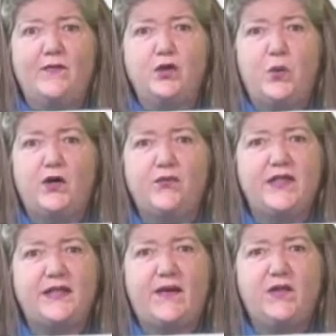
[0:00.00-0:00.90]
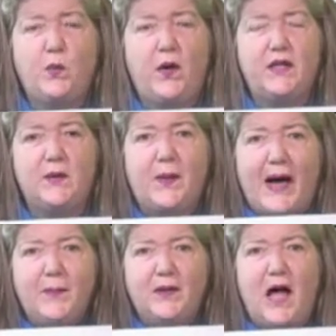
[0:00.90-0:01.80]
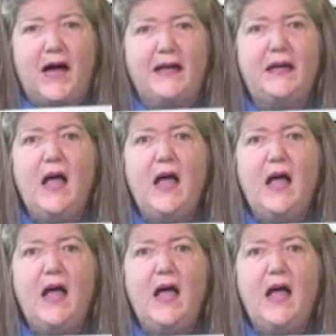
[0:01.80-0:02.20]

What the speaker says: 271 in the pipeline.